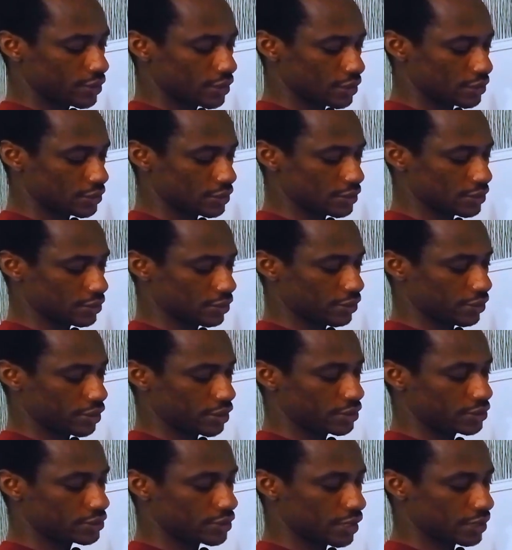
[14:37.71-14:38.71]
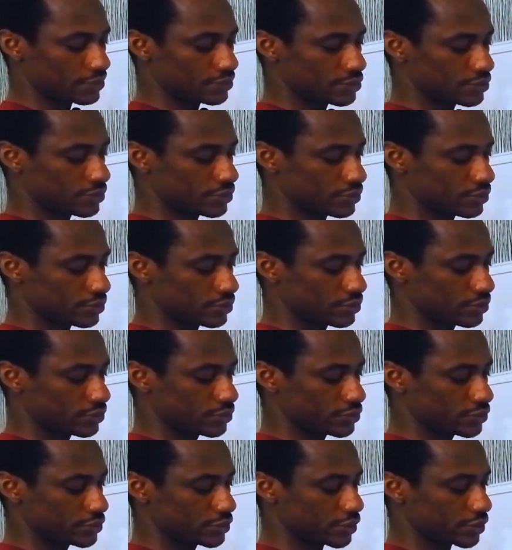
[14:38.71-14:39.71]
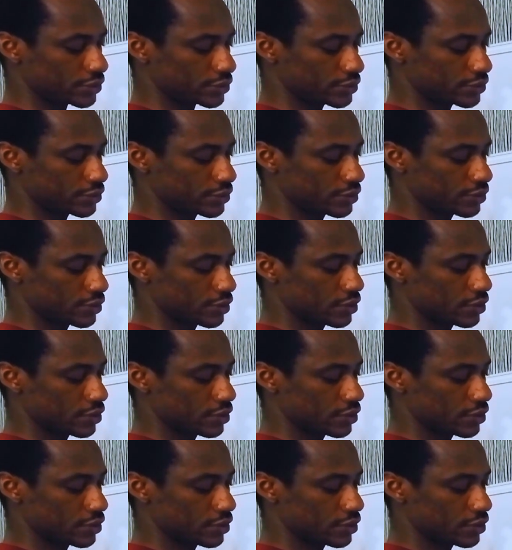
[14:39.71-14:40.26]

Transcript: and then 3 times 2, 6.